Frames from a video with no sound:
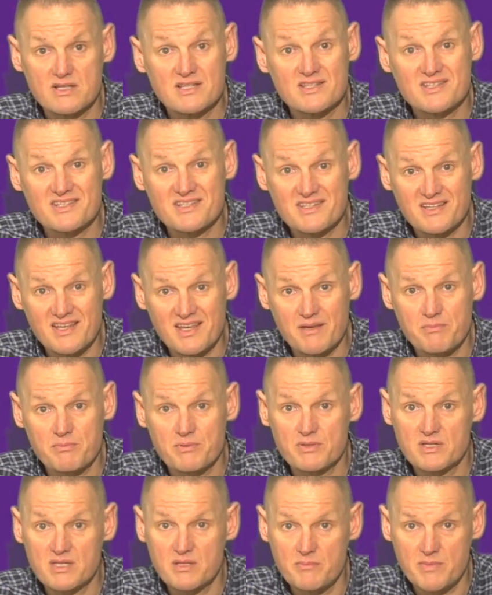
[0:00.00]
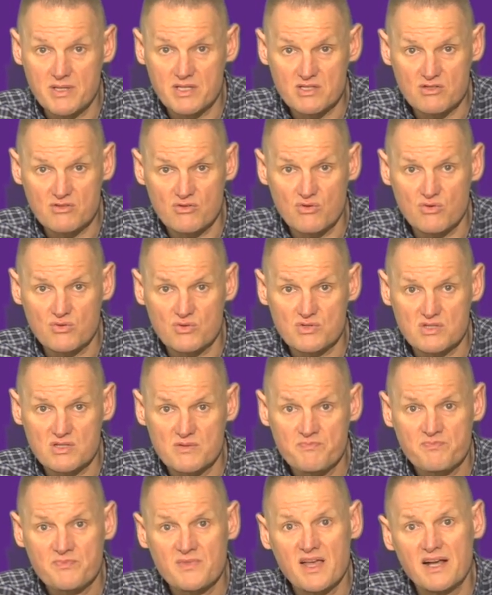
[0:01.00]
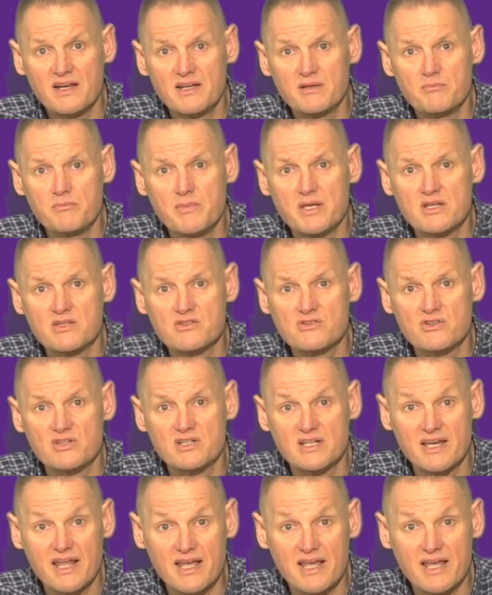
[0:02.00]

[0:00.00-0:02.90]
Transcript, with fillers: skip the missed dose and administer the